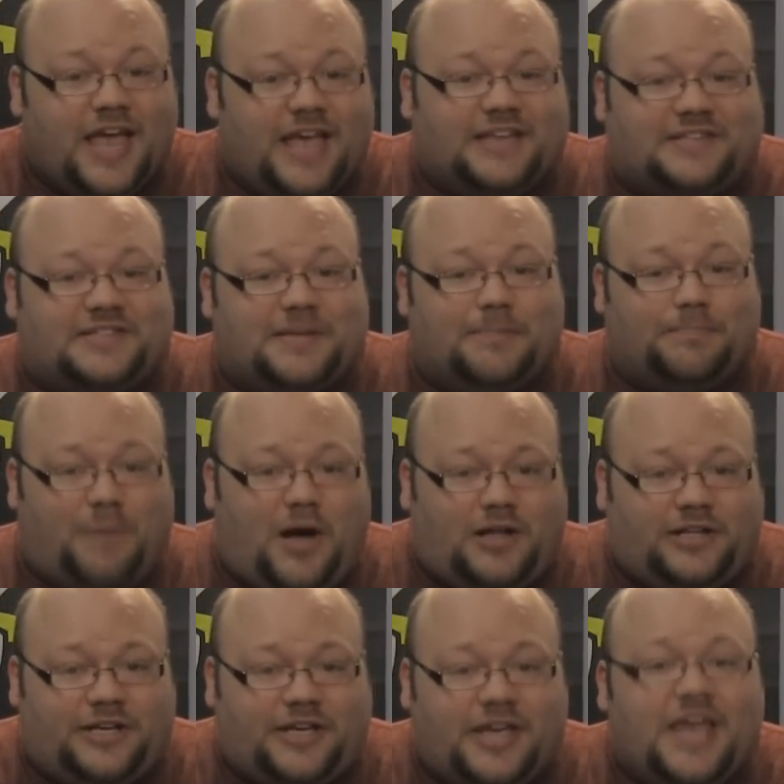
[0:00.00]
It's
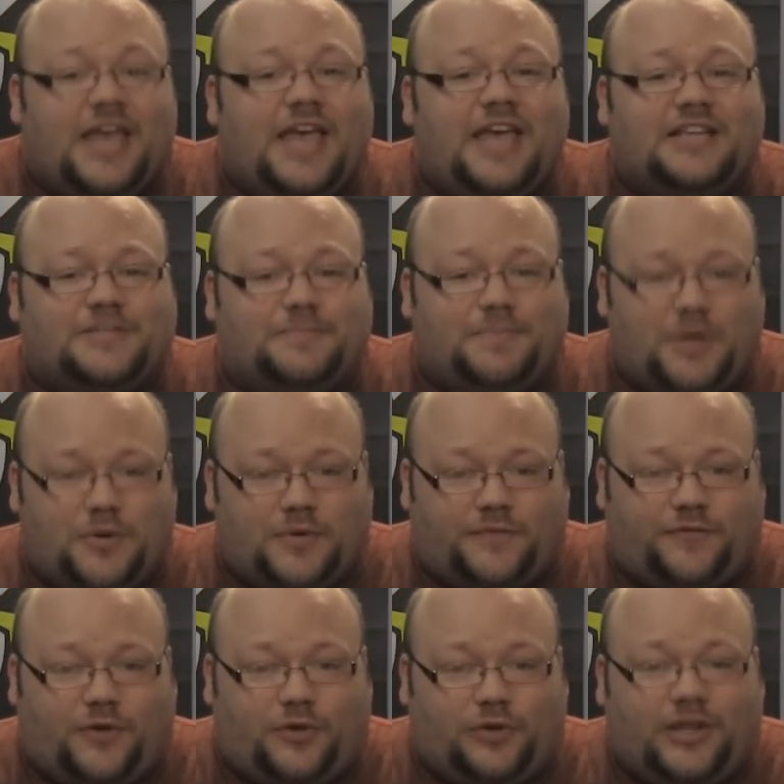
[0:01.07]
symbolic, it's
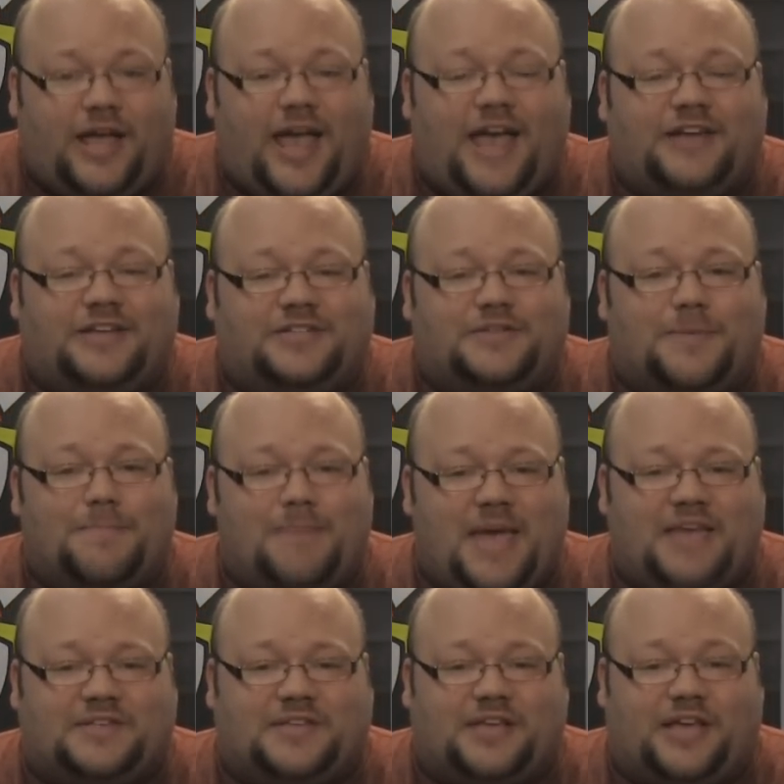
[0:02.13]
beautiful, and it's
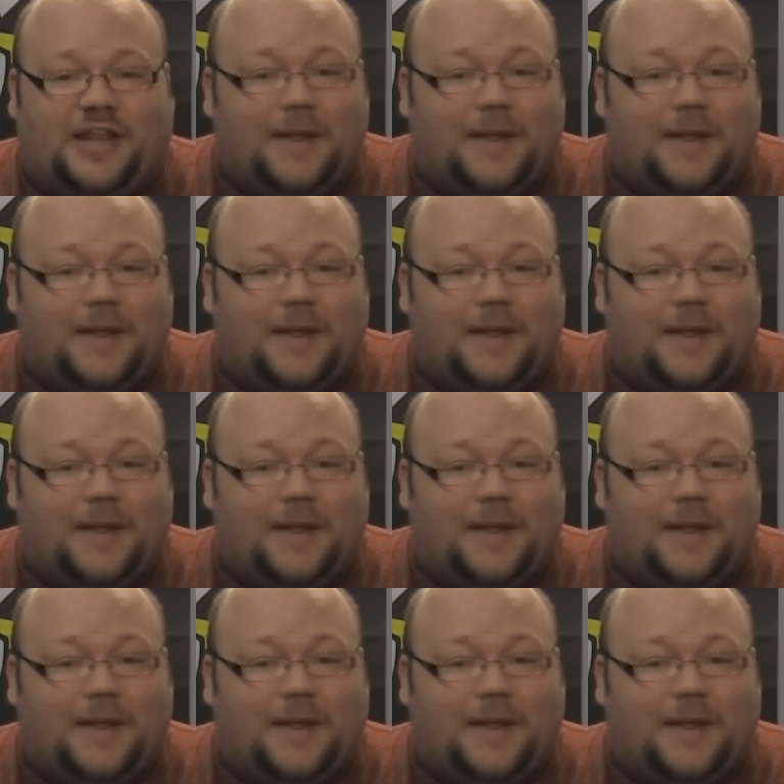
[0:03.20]
amazing.